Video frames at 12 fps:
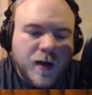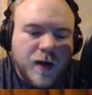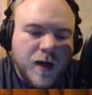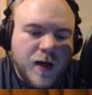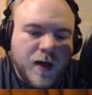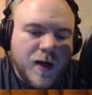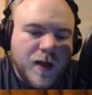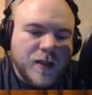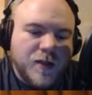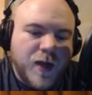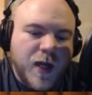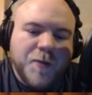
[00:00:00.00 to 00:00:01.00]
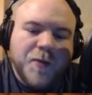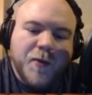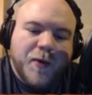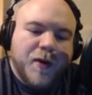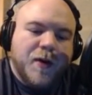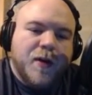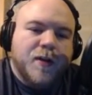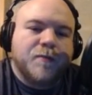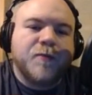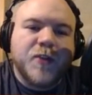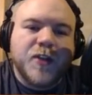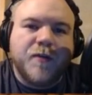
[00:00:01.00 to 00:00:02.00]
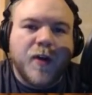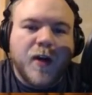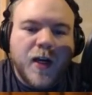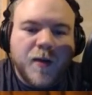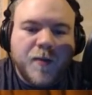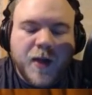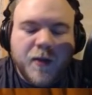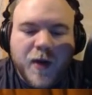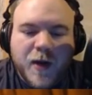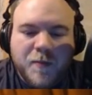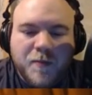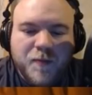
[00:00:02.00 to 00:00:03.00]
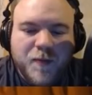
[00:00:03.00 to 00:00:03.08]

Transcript: That's okay. I mean, we were going to shuffle our hand up anyway,